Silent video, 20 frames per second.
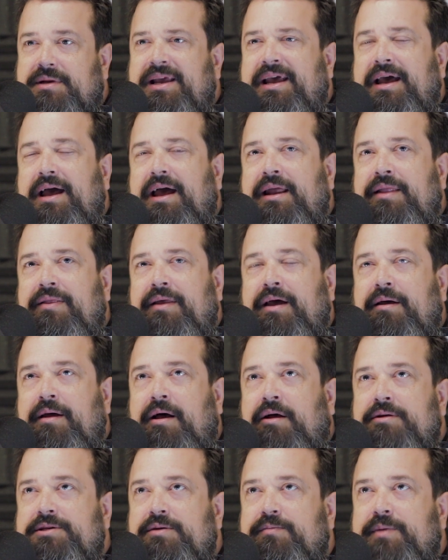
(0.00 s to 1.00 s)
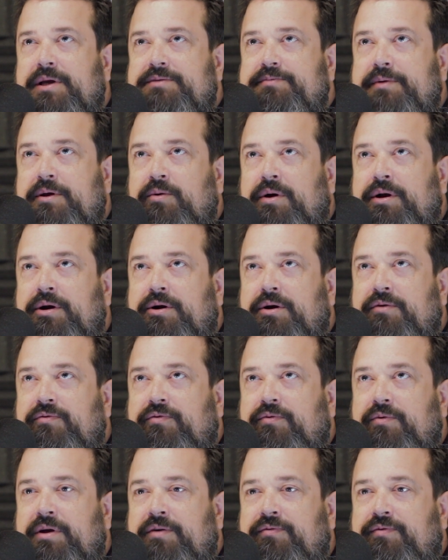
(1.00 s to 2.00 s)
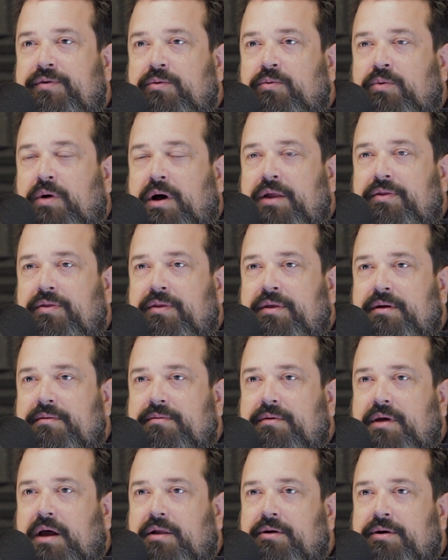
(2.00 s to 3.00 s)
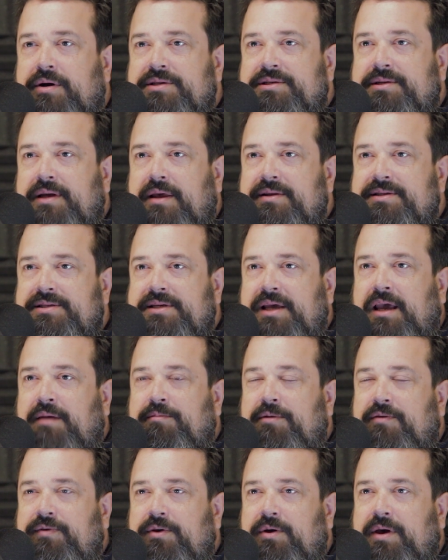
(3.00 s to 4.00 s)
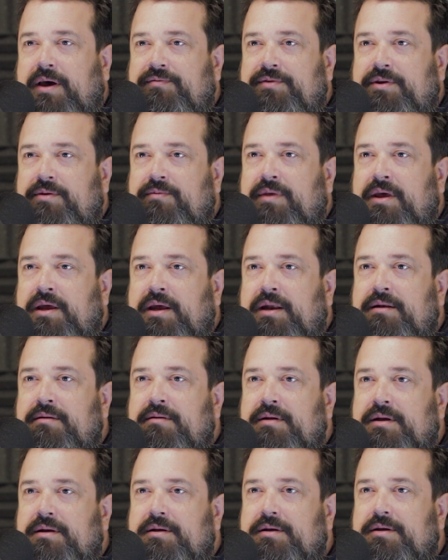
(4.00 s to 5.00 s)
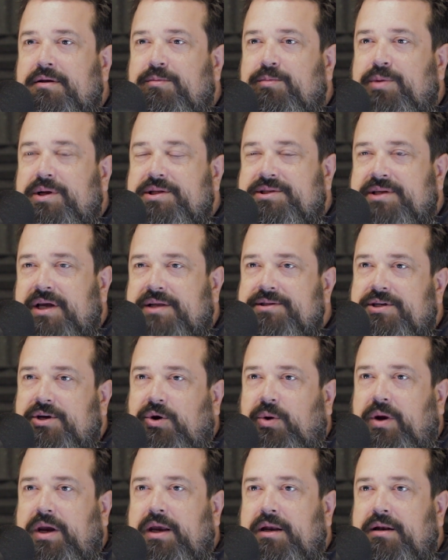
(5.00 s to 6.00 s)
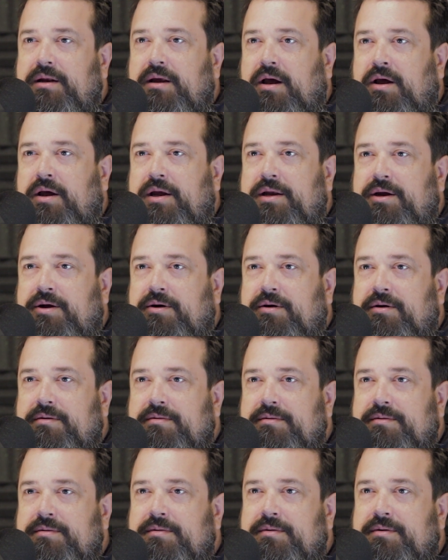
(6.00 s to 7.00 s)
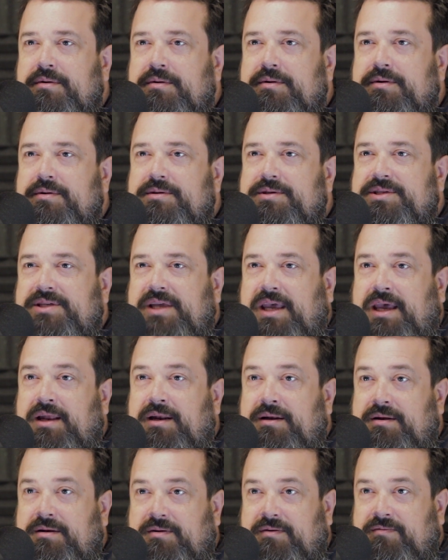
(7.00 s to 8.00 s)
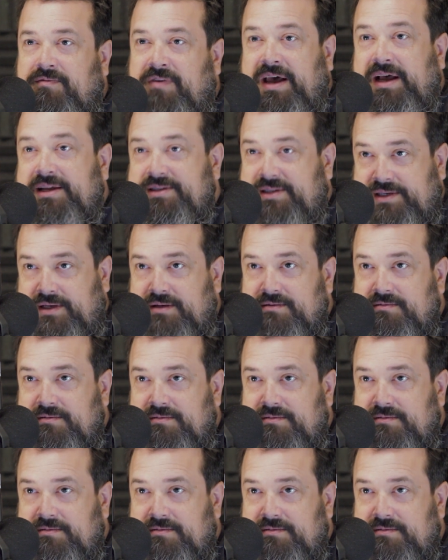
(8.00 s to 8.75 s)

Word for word: Yeah, and that also makes me wonder if you want the color to stay the same, if you have to then... put sunscreen on your skin vest.